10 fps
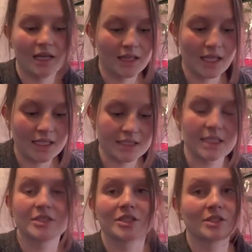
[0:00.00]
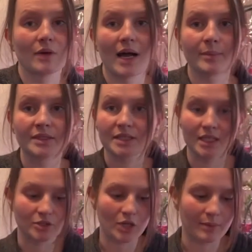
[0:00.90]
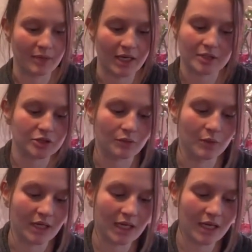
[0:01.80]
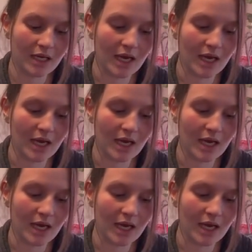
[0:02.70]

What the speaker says: unless it just so happens that I drop an extra one in.